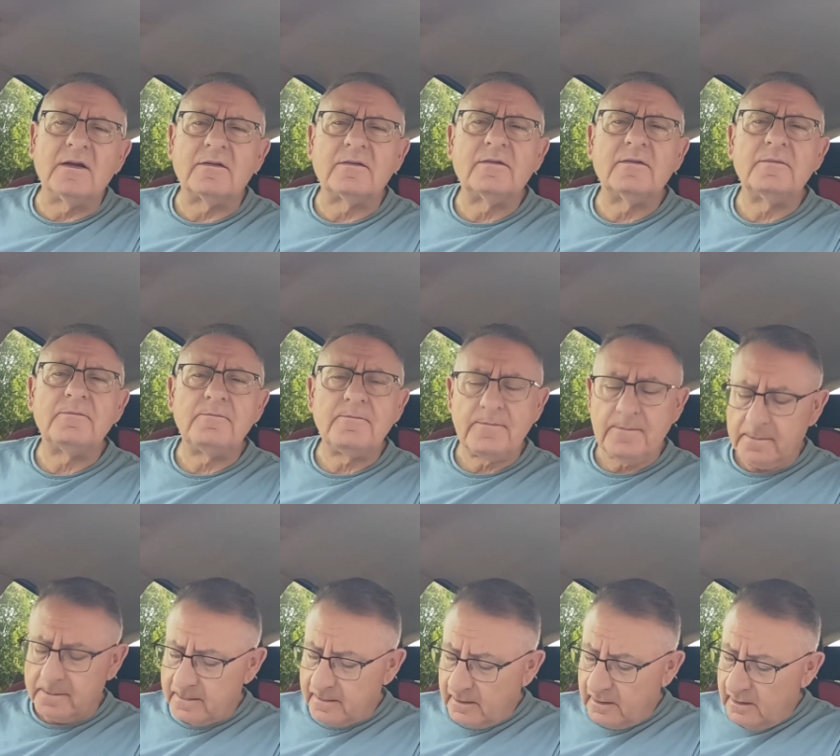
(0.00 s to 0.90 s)
mouth
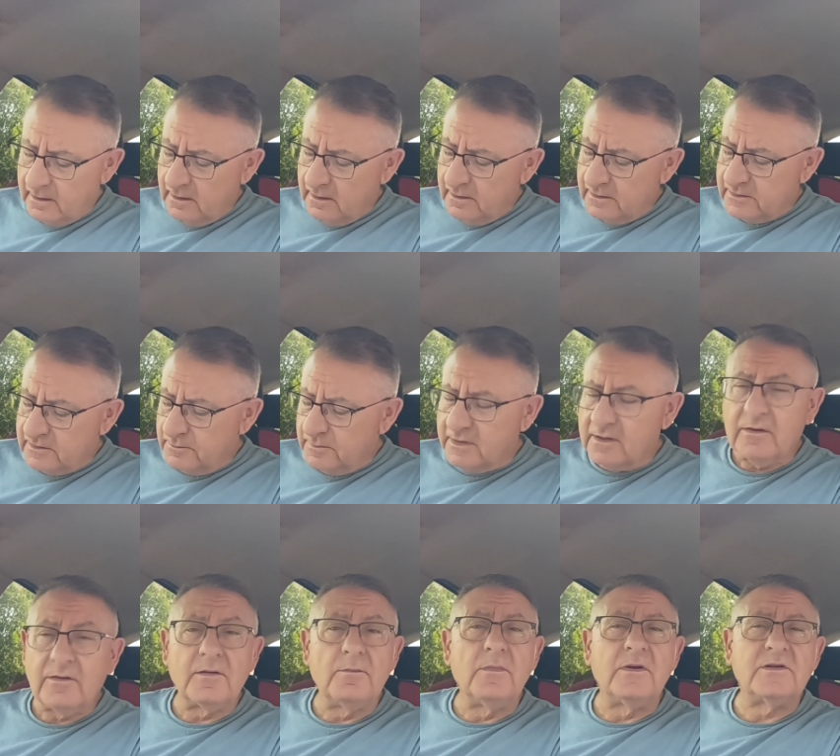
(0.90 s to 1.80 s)
to
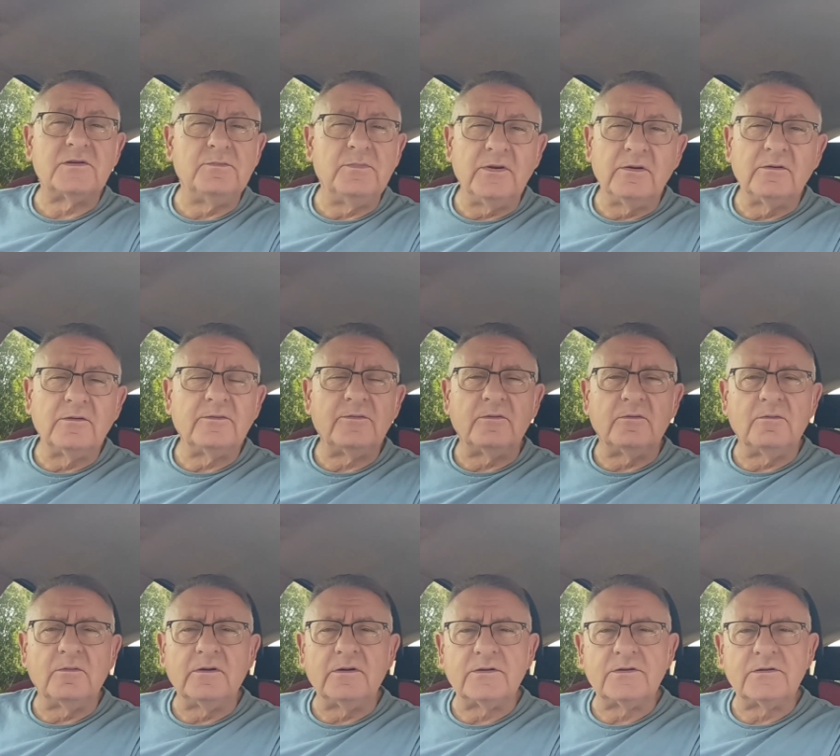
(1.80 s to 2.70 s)
me are the most
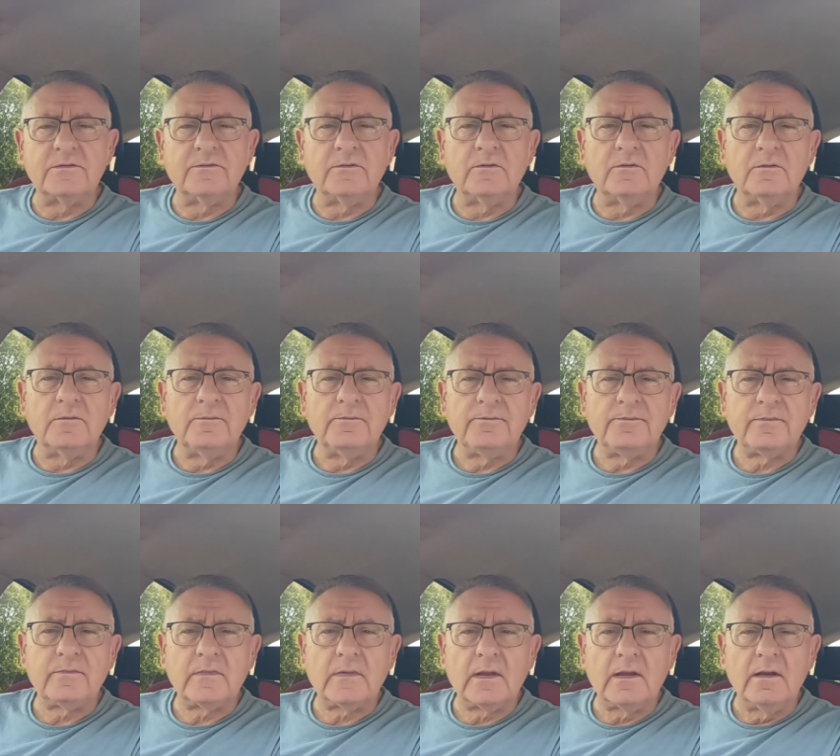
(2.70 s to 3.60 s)
beautiful words of all.
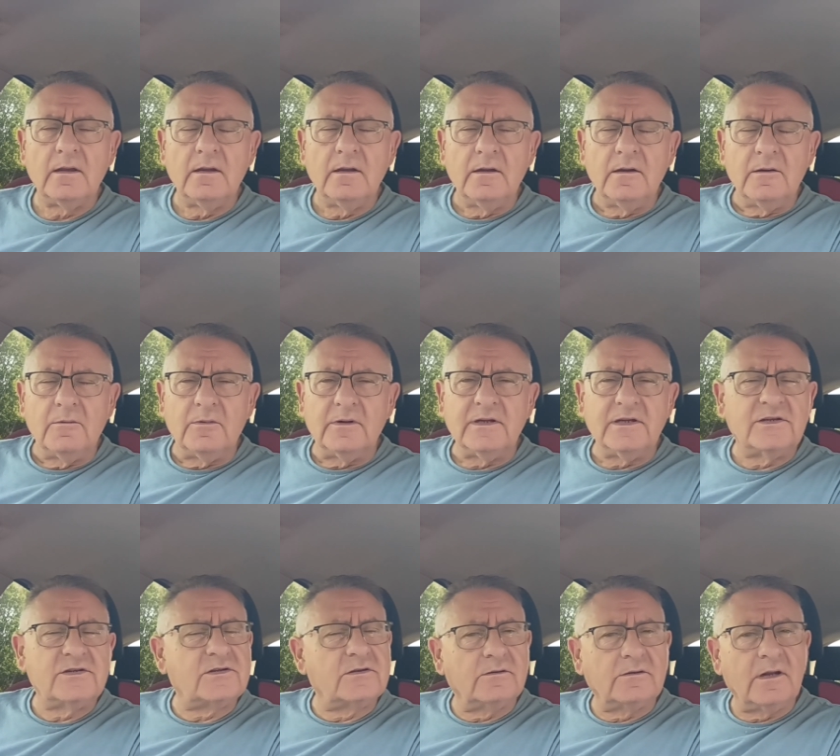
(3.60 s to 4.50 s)
When
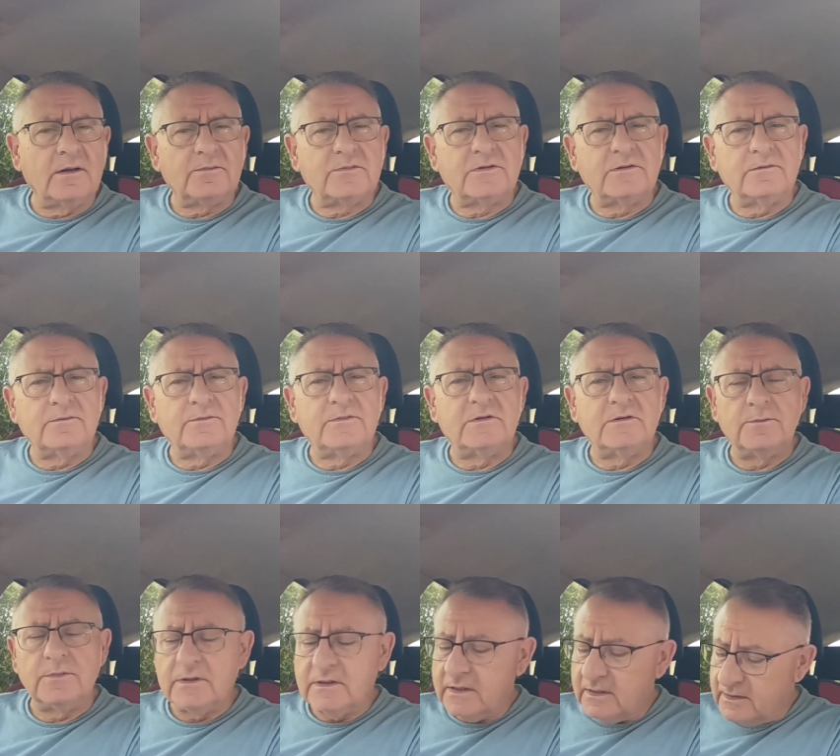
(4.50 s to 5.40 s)
he stood up to,
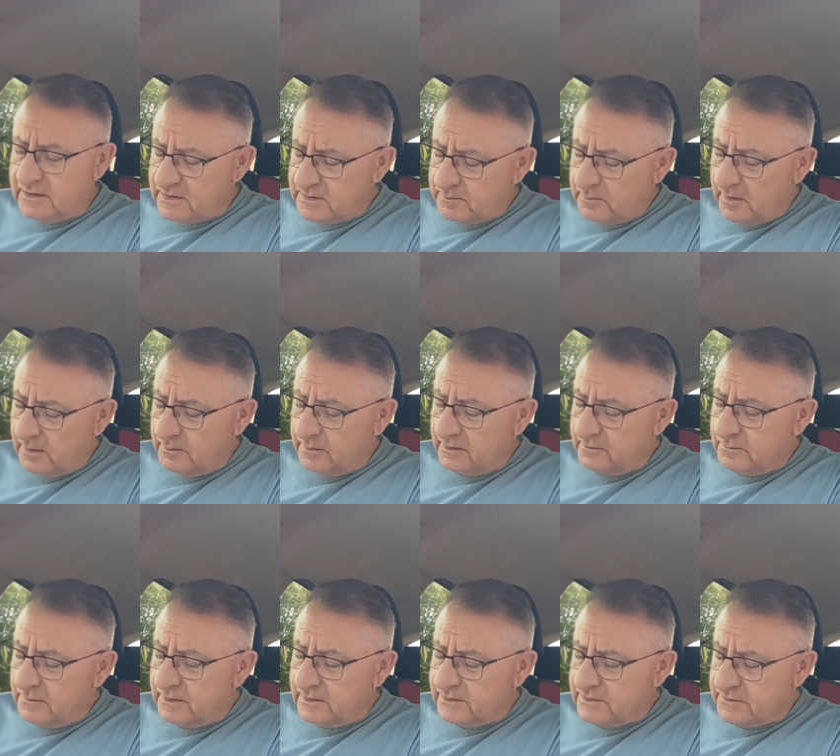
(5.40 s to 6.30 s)
to begin his
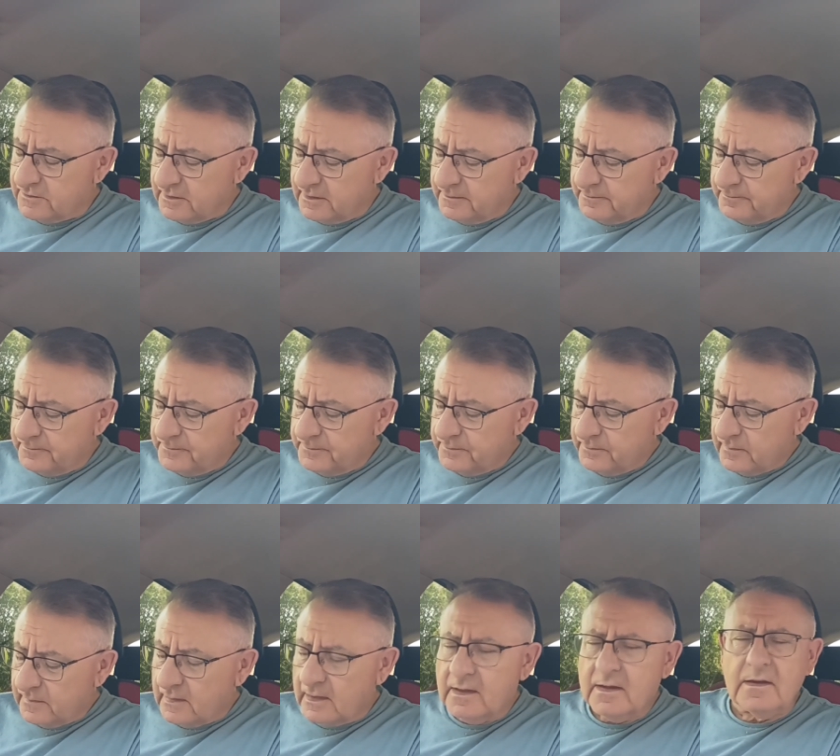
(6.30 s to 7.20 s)
public ministry,
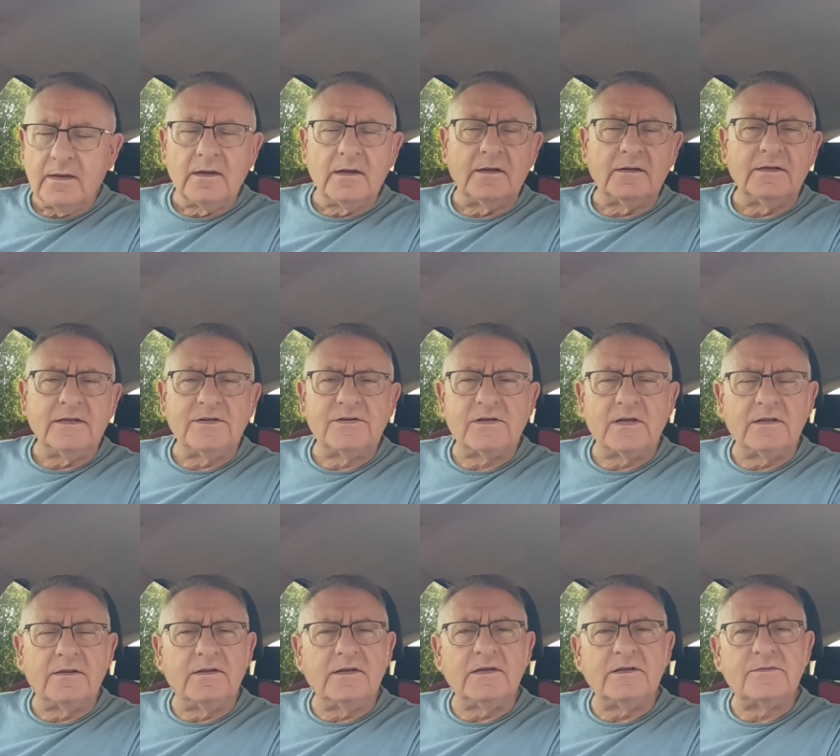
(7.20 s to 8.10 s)
and he
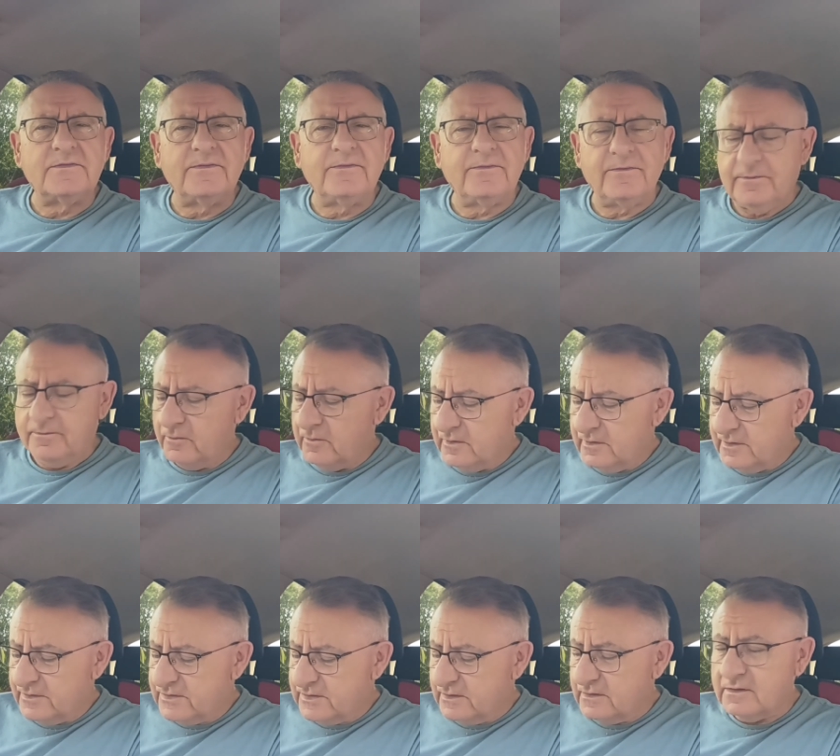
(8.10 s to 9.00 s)
said these
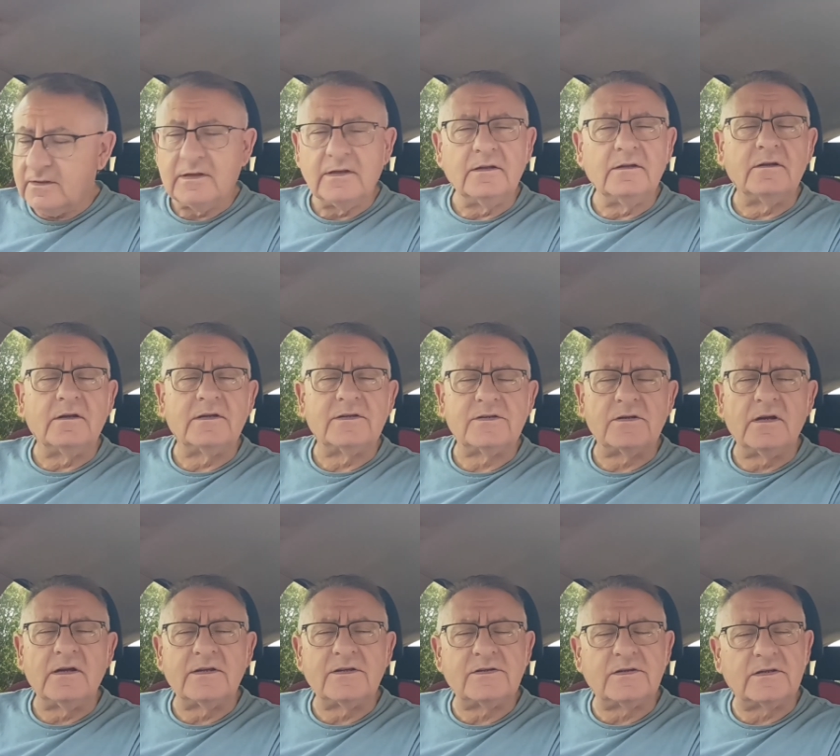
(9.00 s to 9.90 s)
words in, in
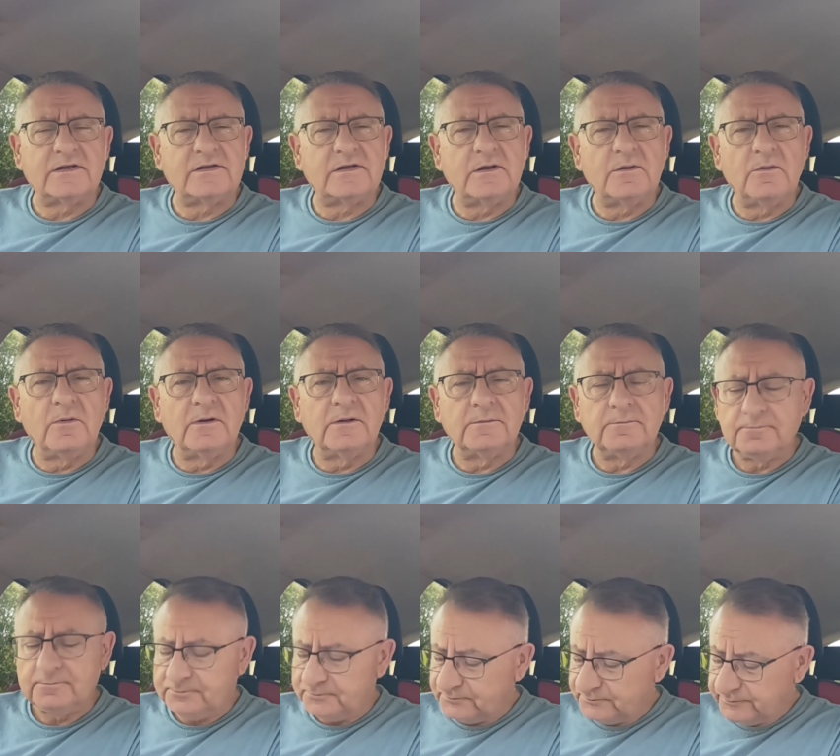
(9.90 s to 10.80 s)
Isaiah
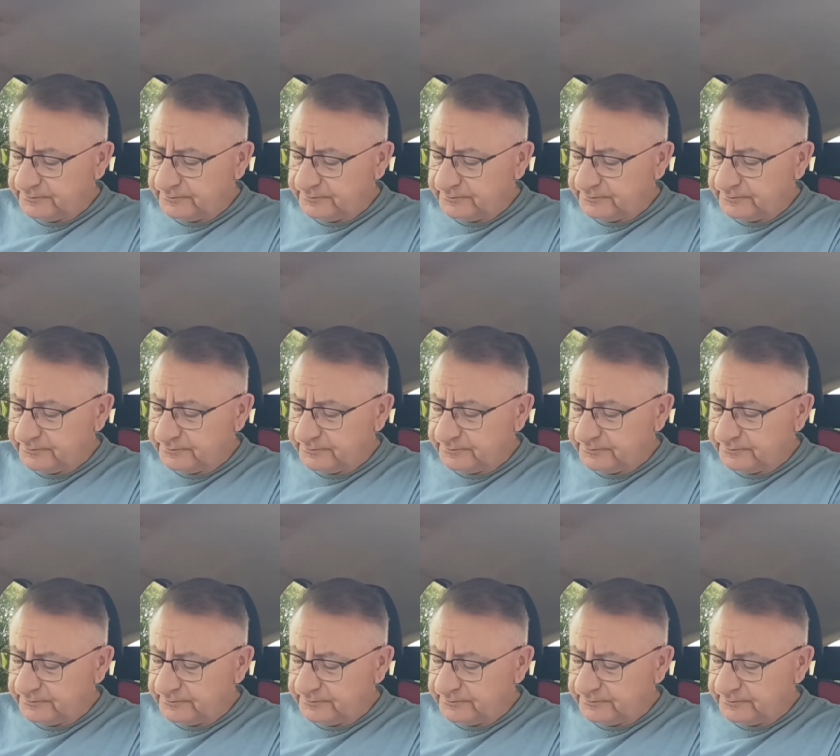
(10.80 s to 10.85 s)
61